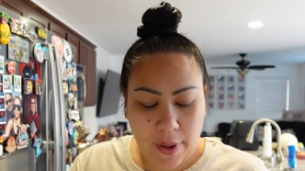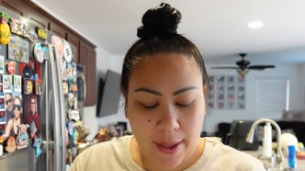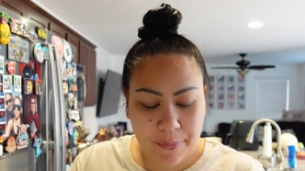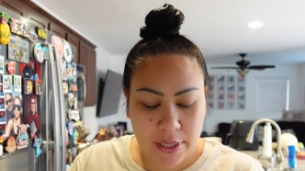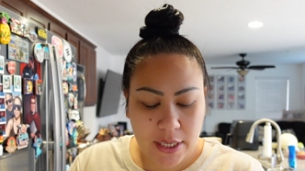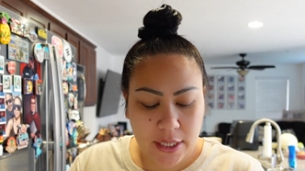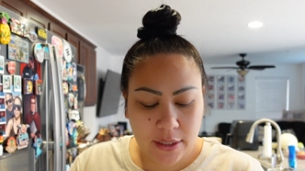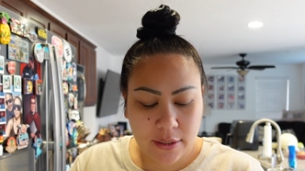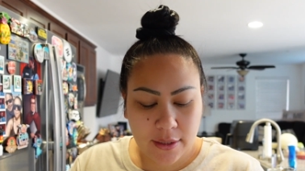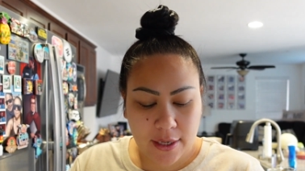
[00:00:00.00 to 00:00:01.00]
happy
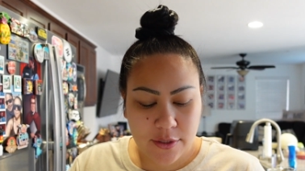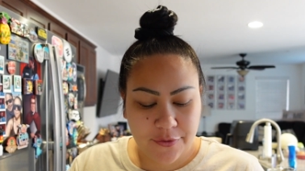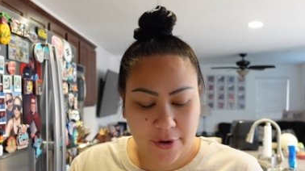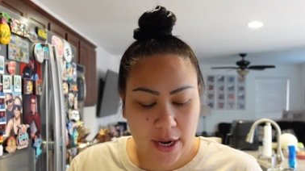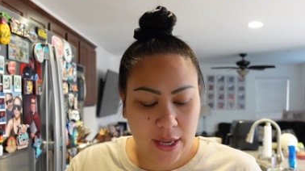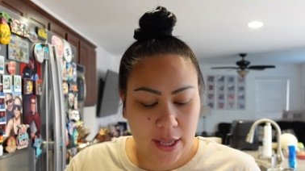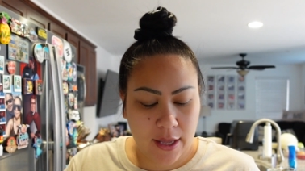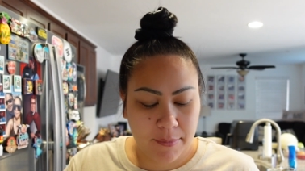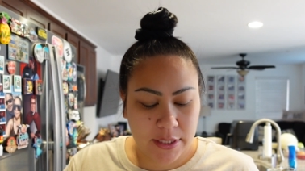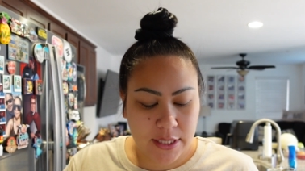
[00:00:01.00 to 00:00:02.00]
that it's Friday.
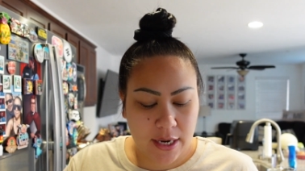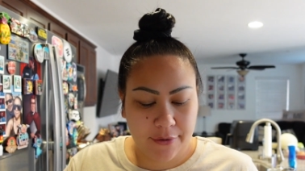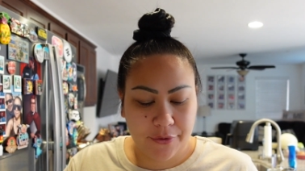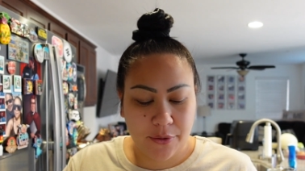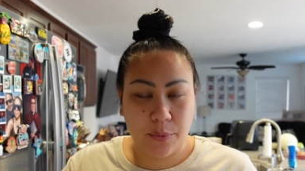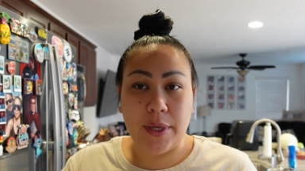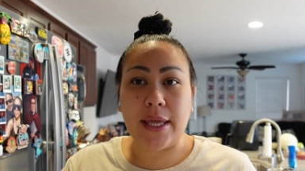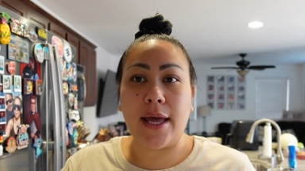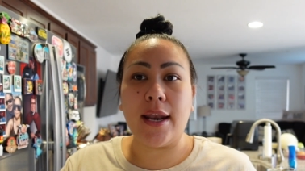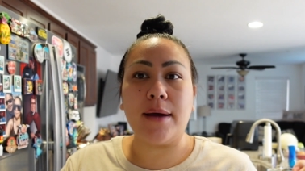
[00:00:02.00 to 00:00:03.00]
I'm excited for the
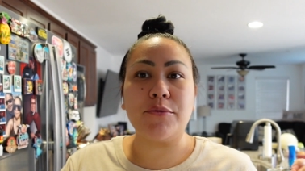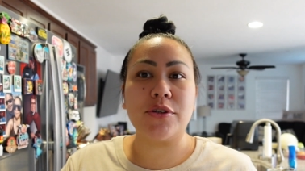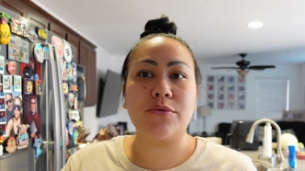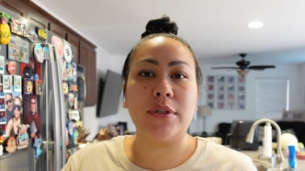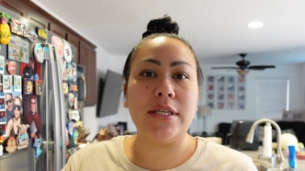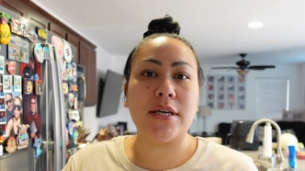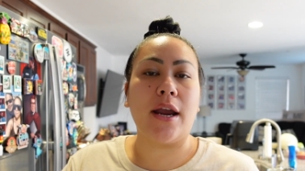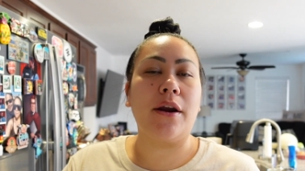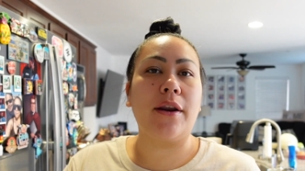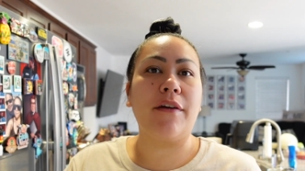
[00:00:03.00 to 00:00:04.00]
weekend. I'm just really
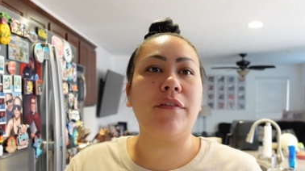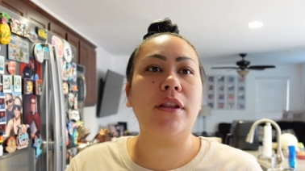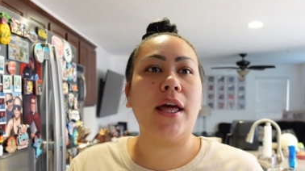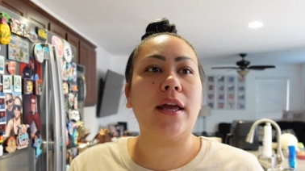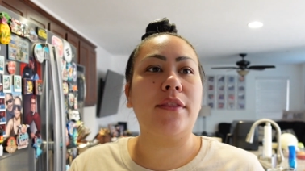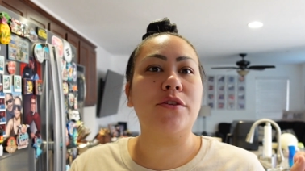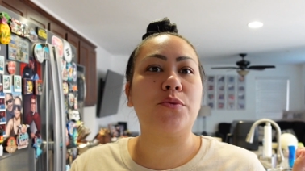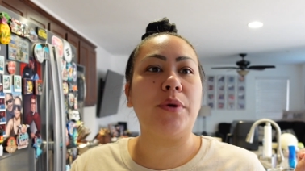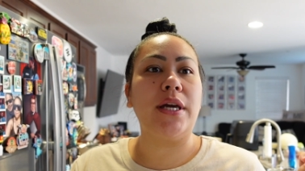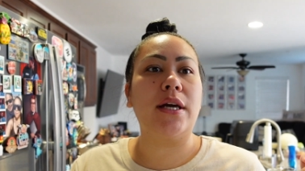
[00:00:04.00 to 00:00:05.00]
tired. I feel like this
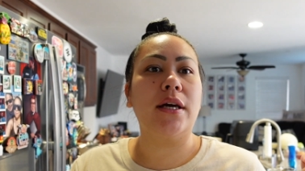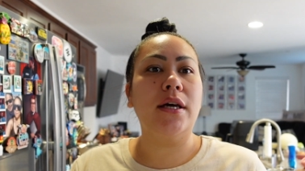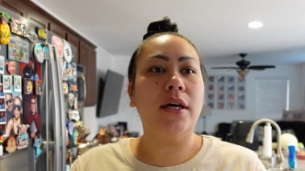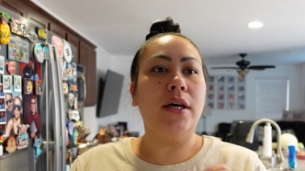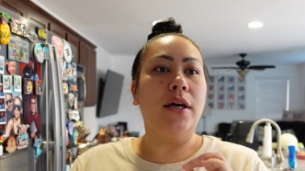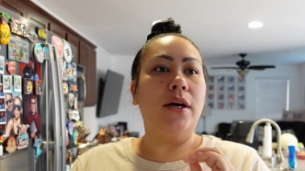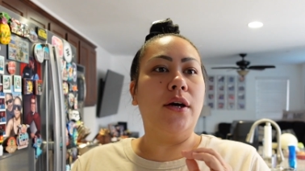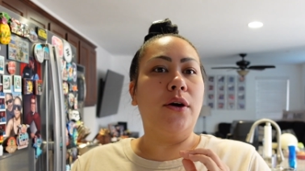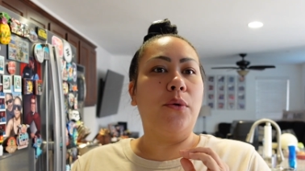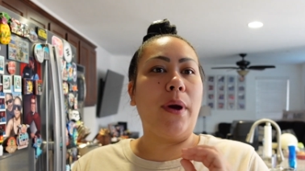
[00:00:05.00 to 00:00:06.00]
week
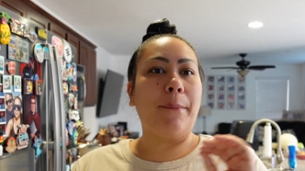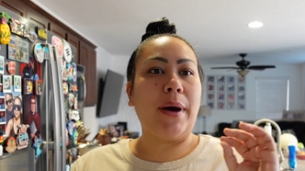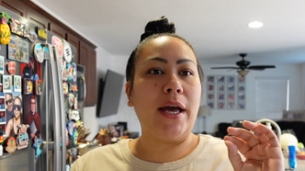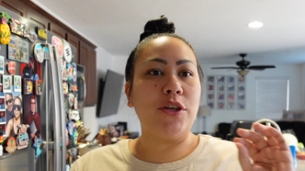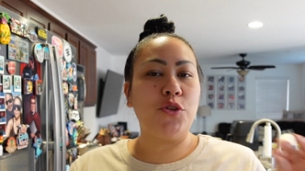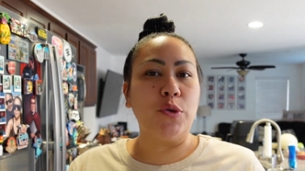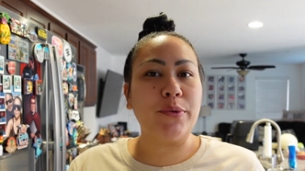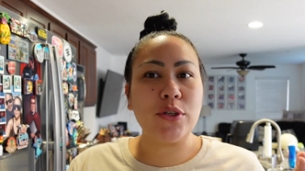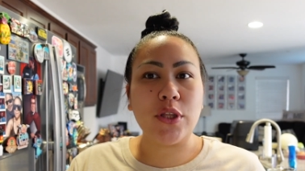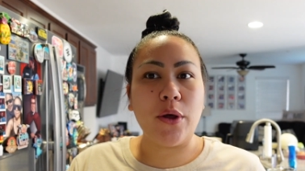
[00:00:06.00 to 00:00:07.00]
went by
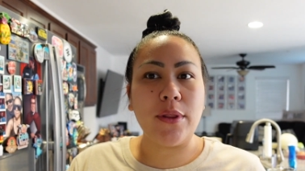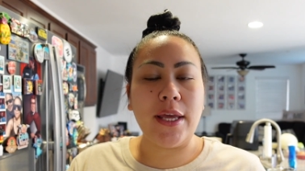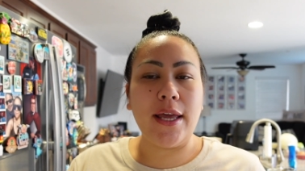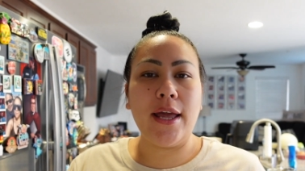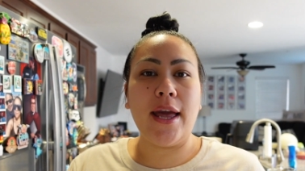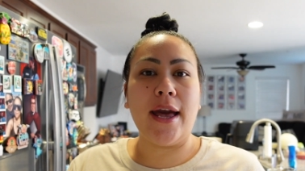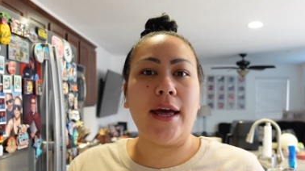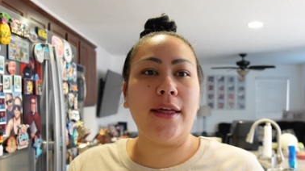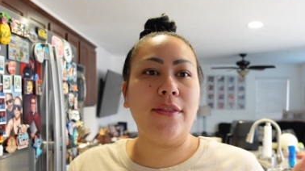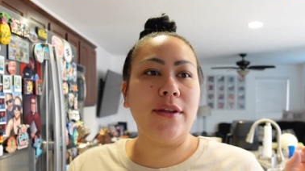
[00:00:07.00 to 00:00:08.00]
super slowly
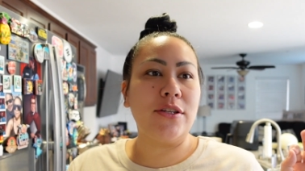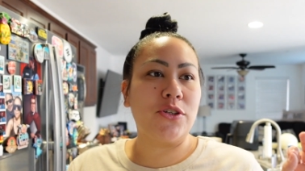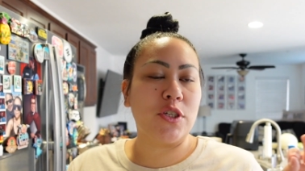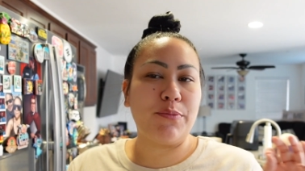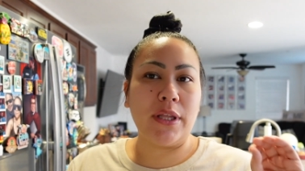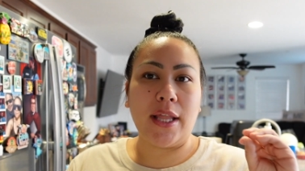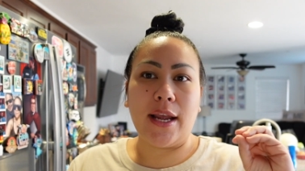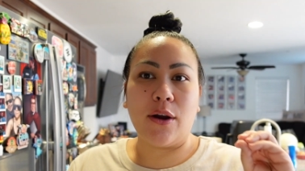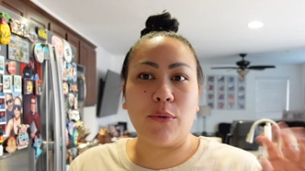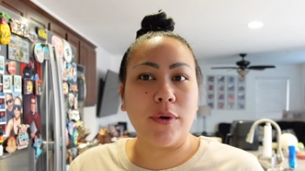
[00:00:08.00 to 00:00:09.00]
and it's just been
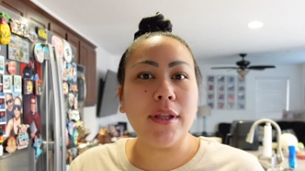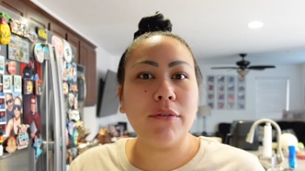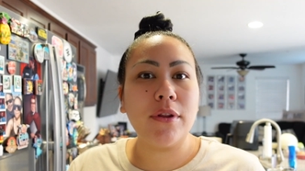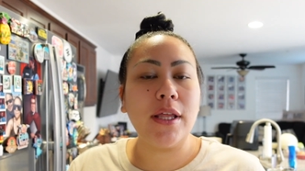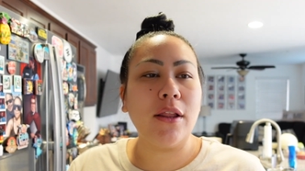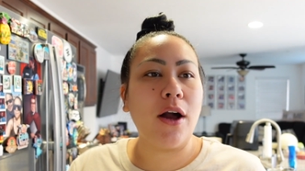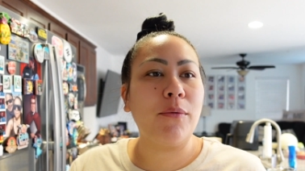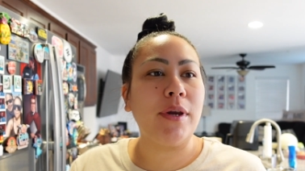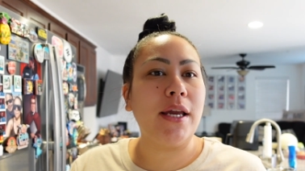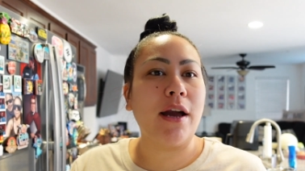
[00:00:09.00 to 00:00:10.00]
like a really, really long
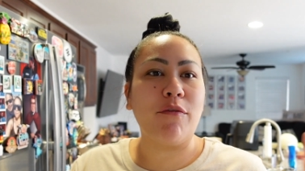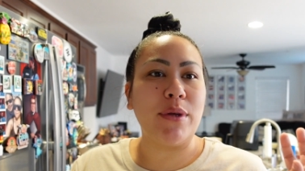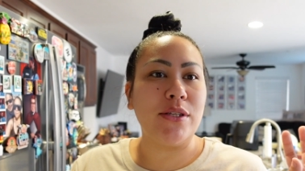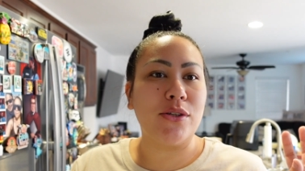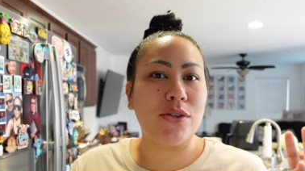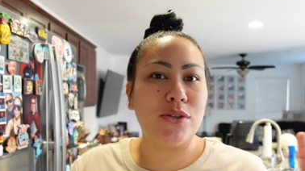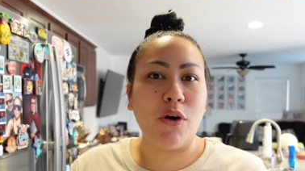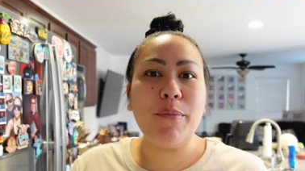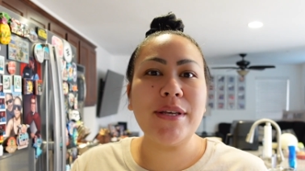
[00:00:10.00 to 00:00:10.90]
week. I've been so